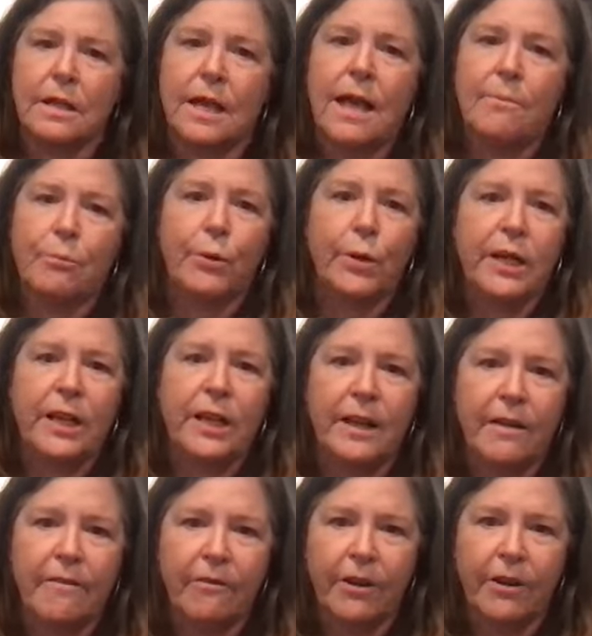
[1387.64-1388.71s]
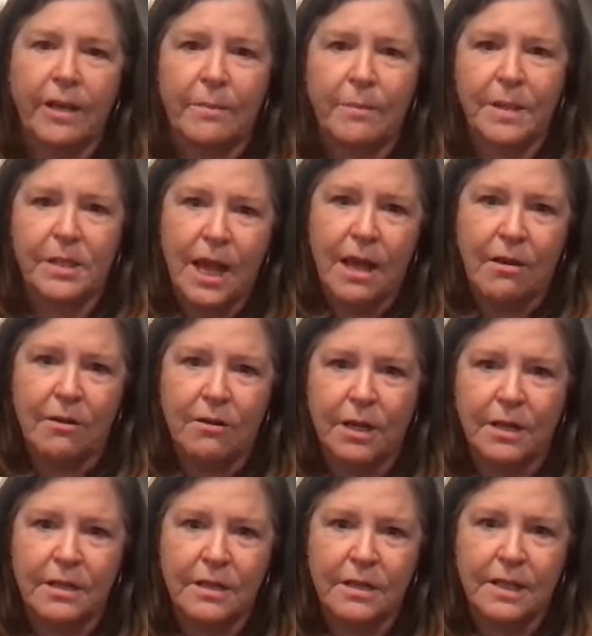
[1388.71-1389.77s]
I printed every image
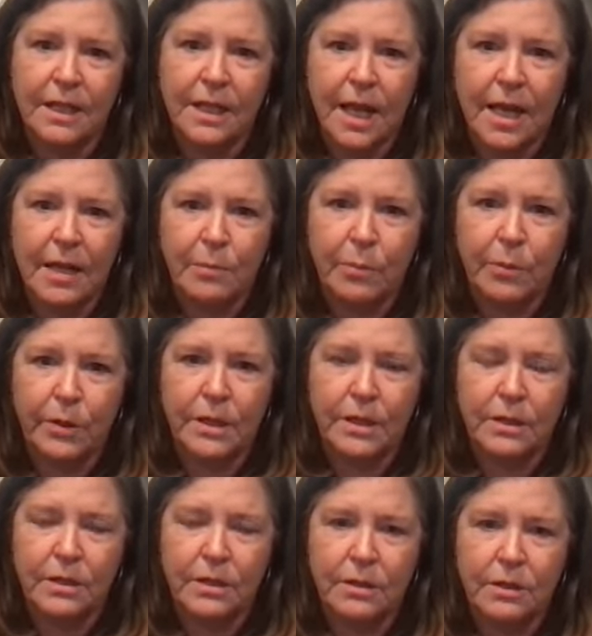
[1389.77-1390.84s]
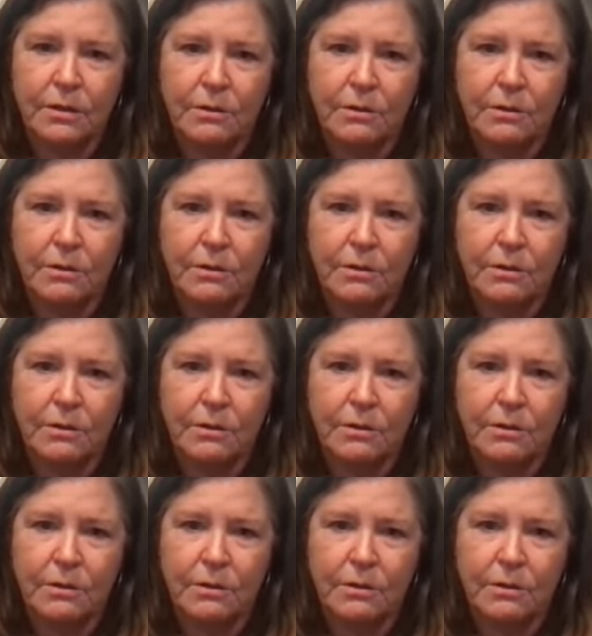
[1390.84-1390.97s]
out and sent guide prints to.